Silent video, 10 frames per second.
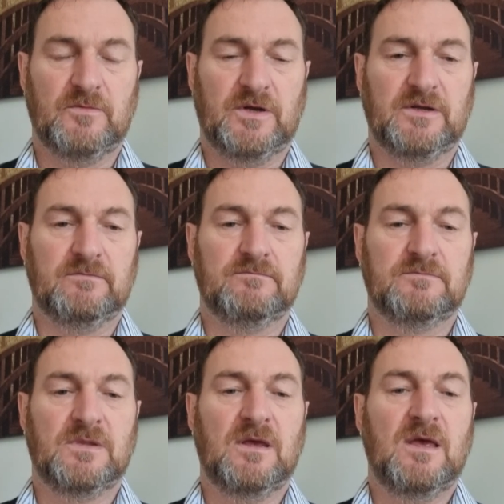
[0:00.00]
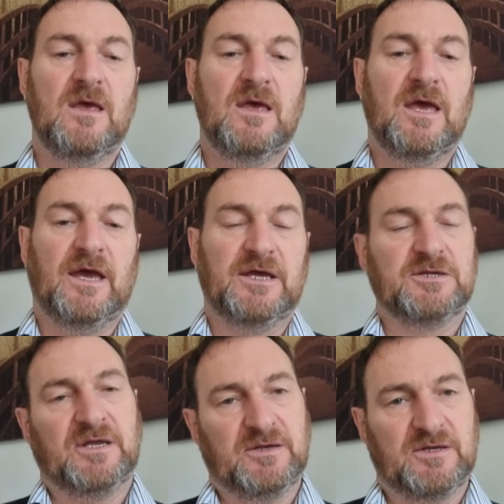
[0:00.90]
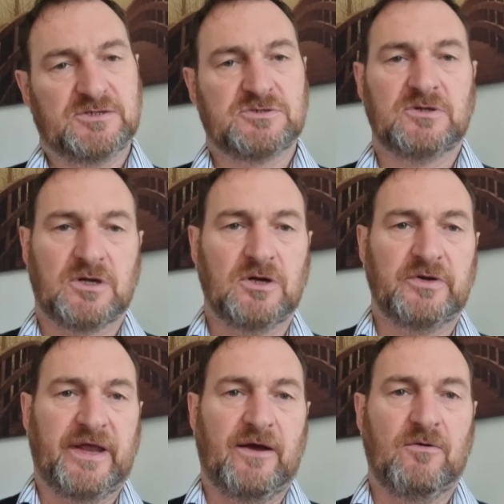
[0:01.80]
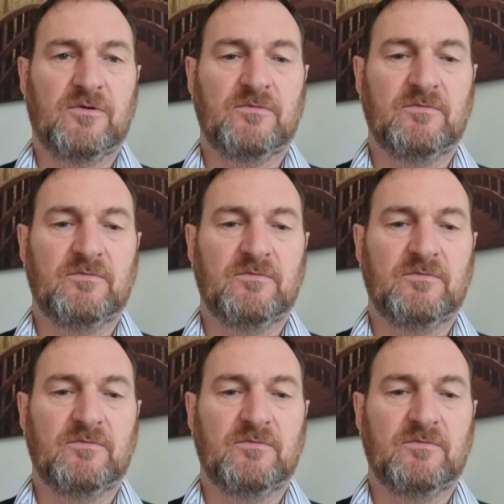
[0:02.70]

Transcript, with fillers: Right. he's going to go now,